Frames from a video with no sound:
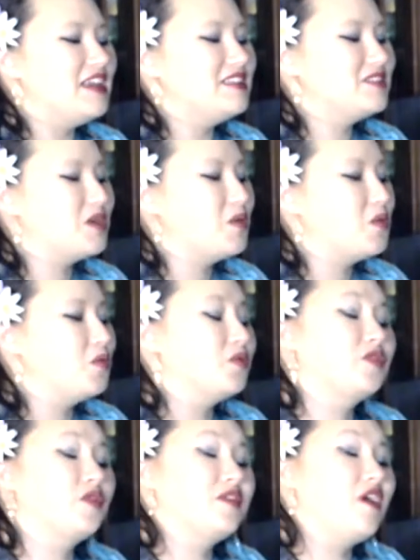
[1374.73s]
so
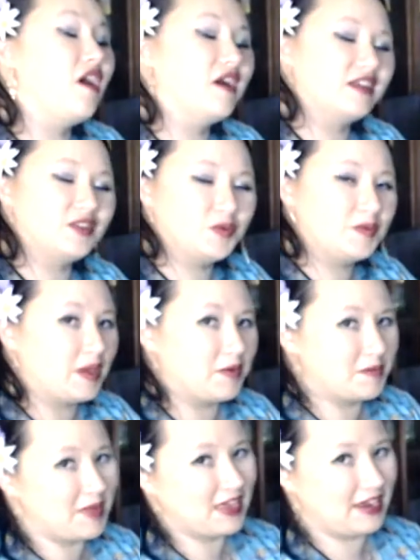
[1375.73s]
in August, we'll be able
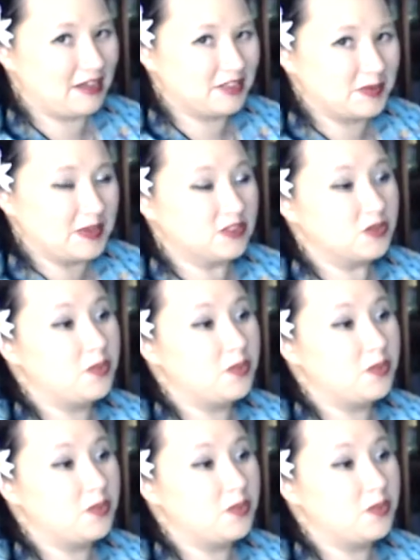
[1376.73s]
to make announcements.